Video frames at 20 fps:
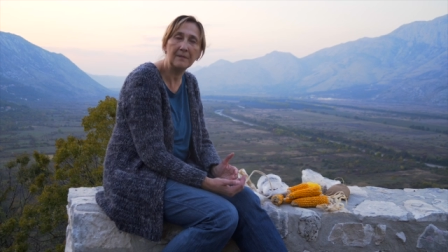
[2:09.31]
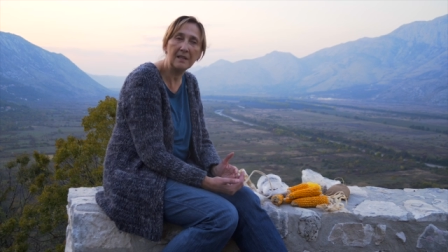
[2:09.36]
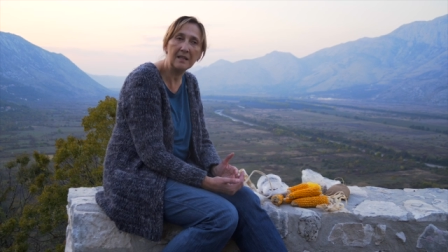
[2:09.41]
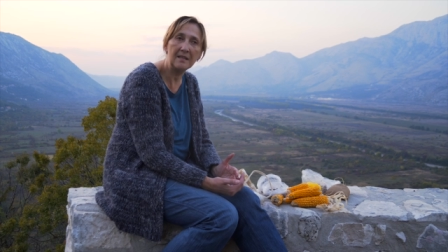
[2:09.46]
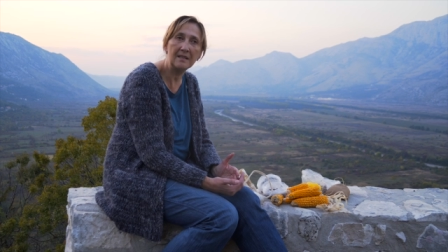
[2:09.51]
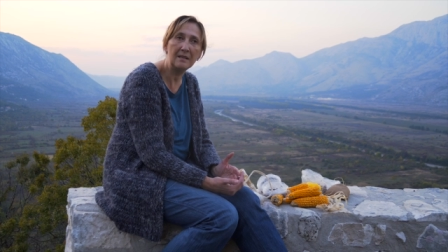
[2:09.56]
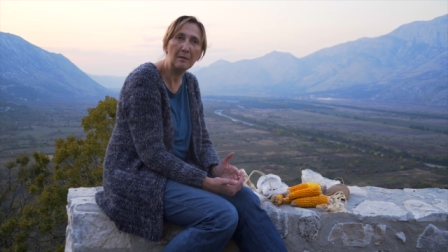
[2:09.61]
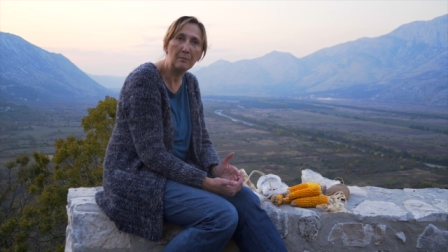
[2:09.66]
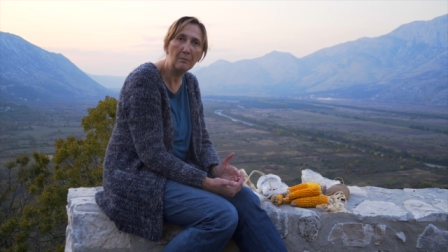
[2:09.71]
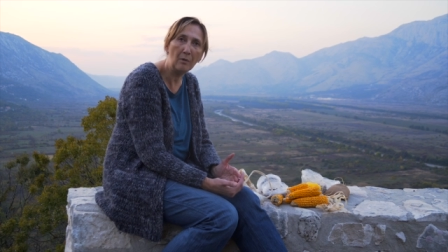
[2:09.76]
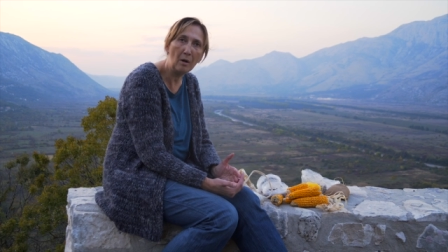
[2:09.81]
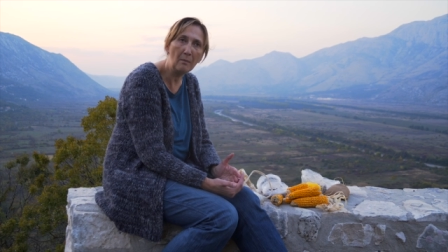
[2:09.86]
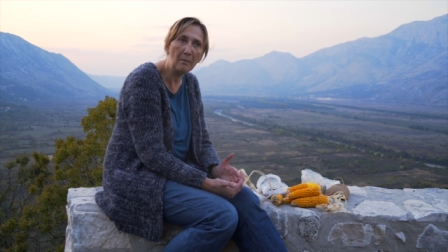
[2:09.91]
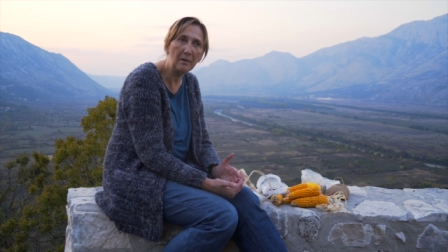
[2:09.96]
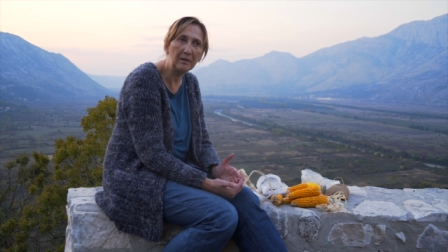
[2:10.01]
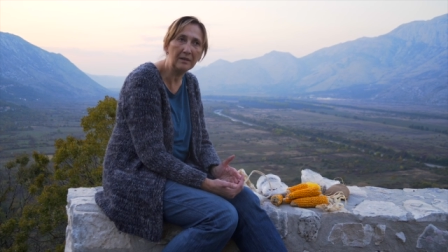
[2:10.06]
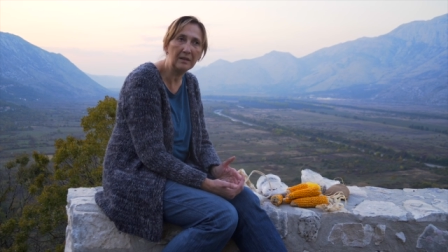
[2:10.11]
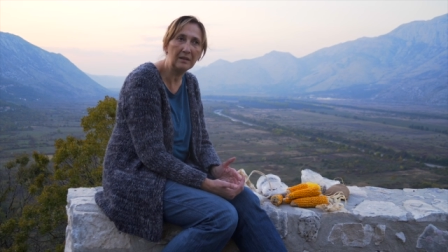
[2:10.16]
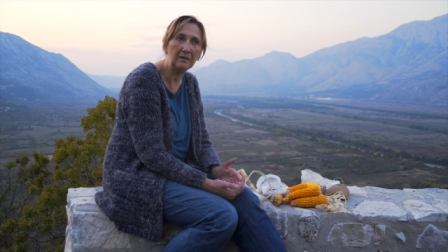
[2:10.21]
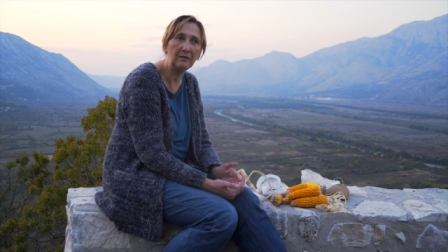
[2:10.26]
it's the
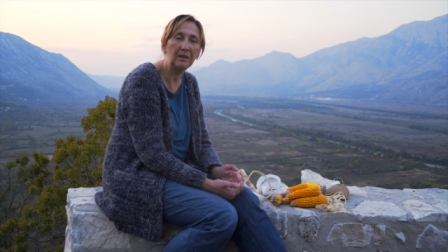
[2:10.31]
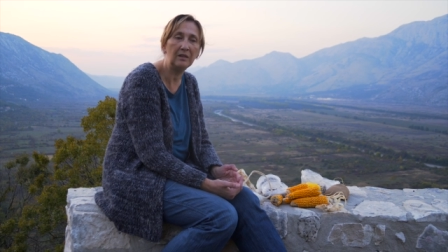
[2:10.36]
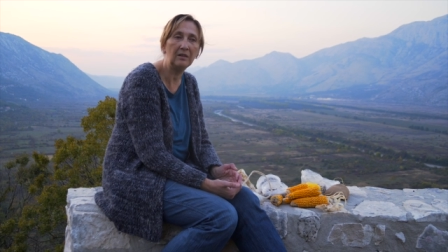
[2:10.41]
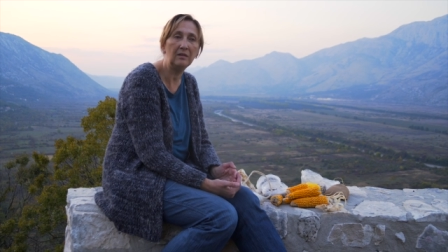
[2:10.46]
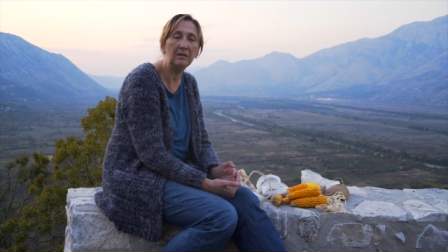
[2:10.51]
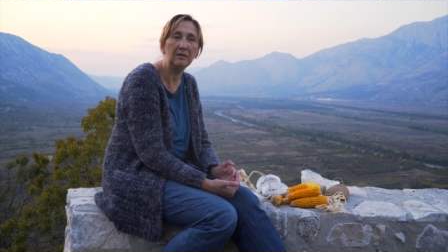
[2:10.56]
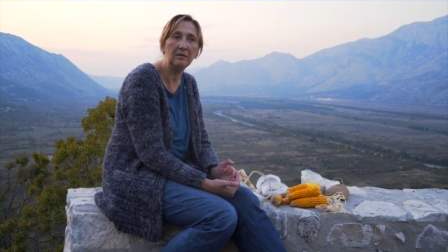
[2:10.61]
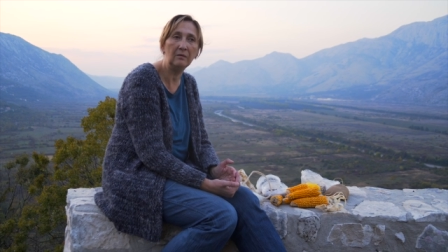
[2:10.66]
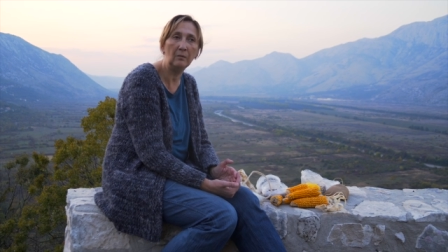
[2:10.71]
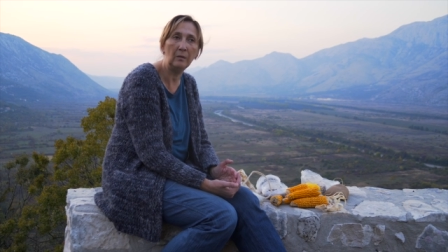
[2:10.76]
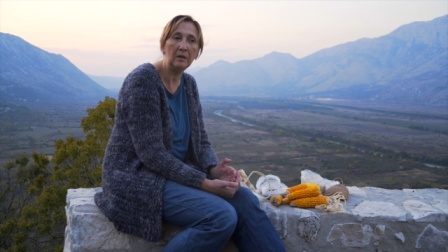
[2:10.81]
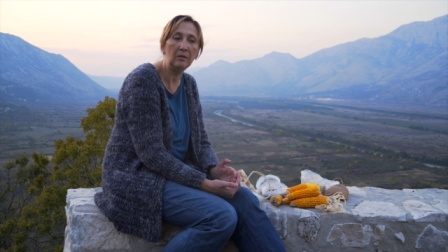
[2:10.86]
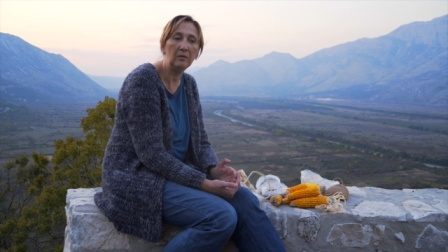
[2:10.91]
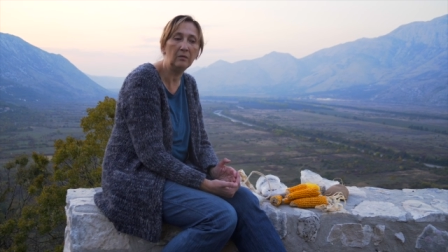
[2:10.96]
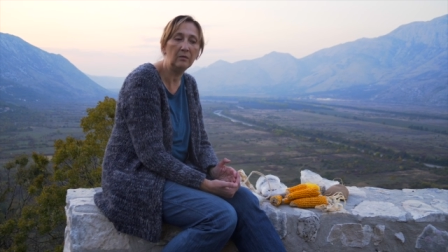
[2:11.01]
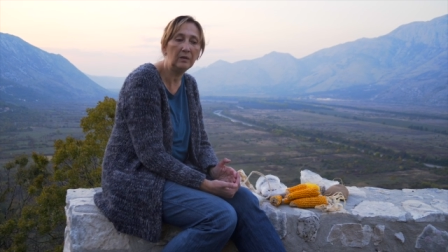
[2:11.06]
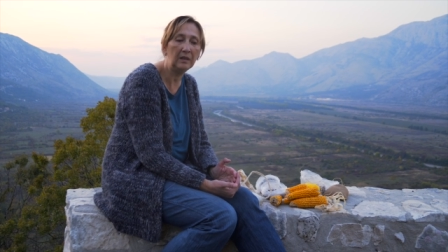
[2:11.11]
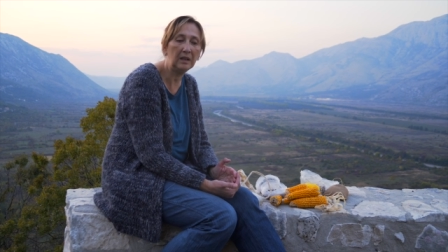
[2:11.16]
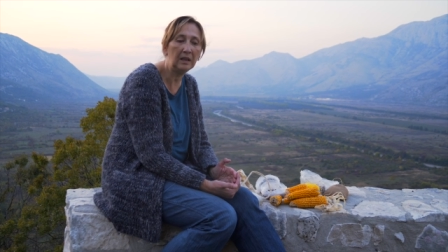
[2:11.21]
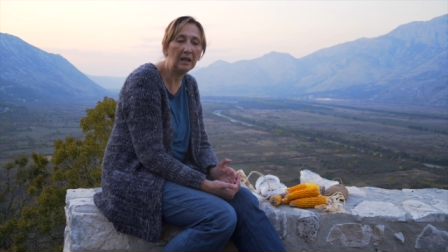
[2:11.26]
moment that
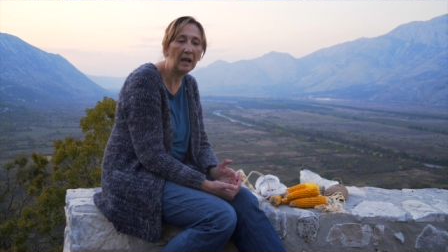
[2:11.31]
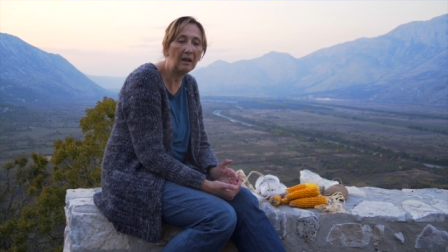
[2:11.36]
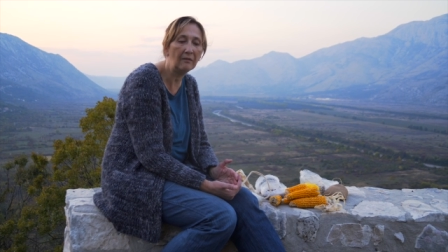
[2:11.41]
when we